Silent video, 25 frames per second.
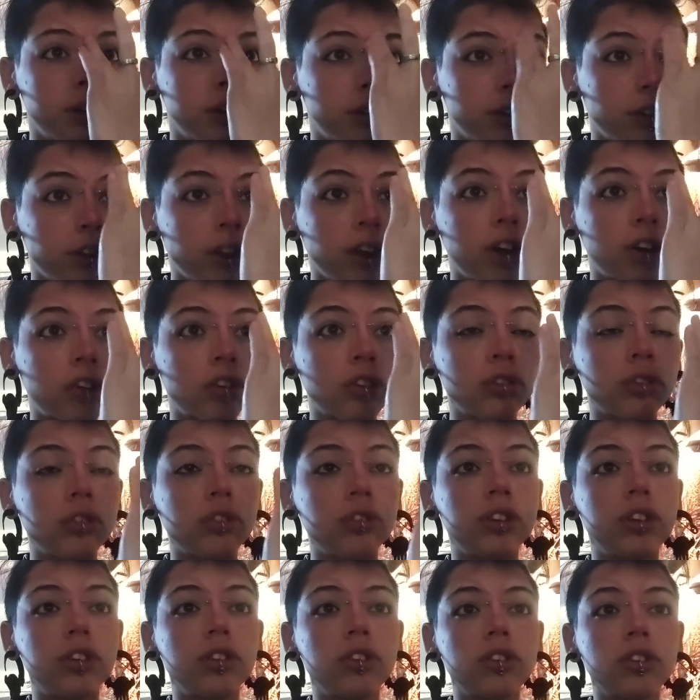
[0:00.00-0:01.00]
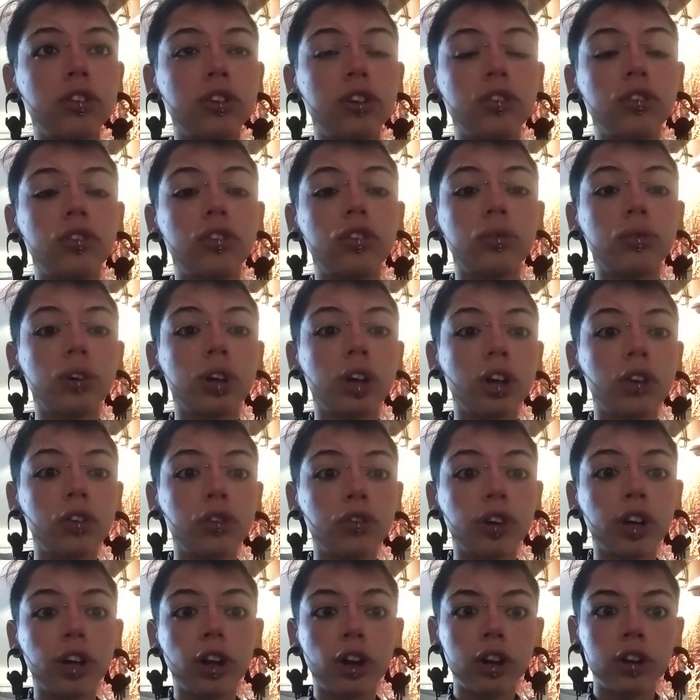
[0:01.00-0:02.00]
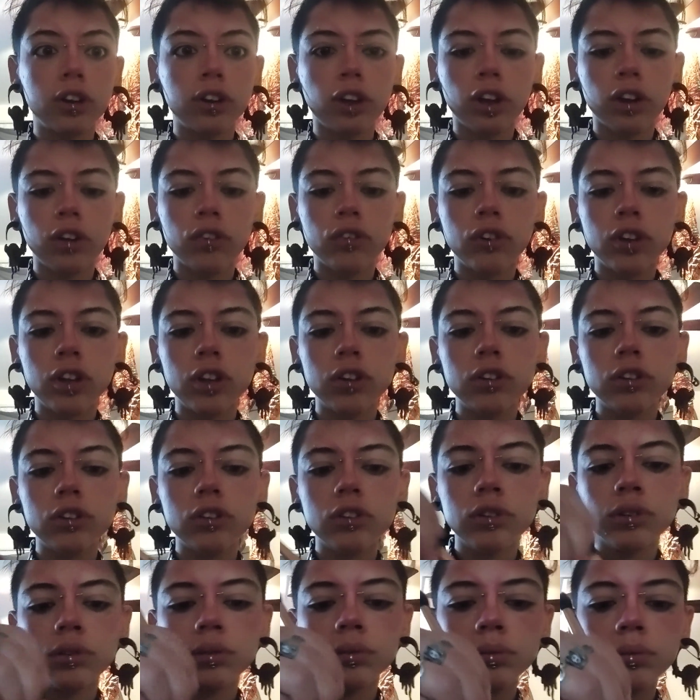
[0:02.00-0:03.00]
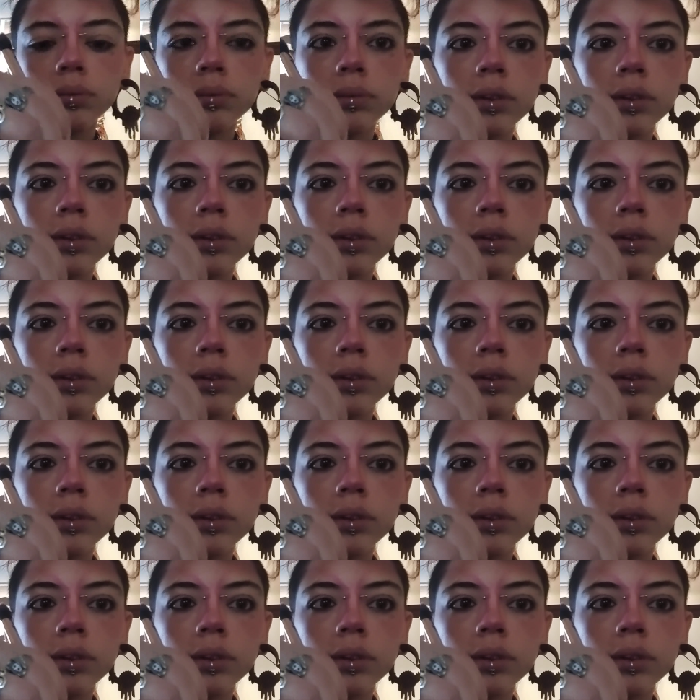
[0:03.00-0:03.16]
it's the extra fun stuff because we're covering our entire face.